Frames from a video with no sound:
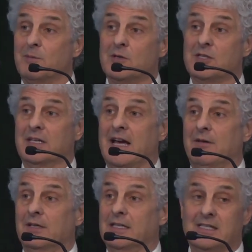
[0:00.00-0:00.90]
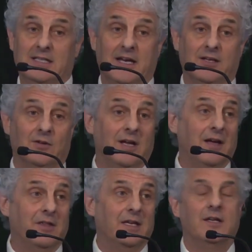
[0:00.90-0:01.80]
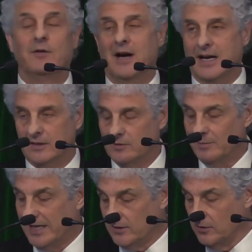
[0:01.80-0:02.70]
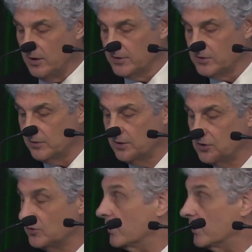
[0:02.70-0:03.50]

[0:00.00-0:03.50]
personality is like or how they interact. To make a long story